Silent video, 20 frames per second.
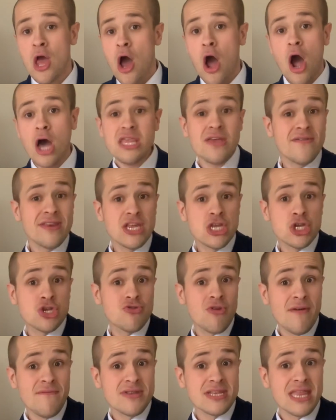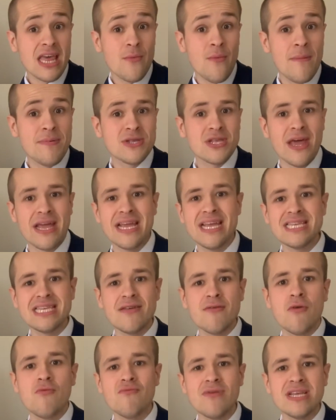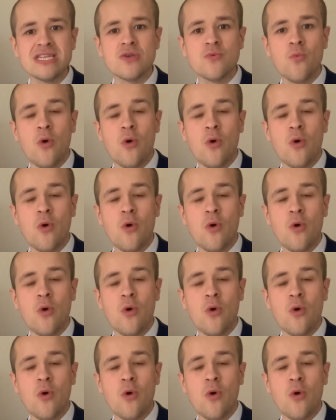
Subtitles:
Are there any strengths to that website? Is there a reason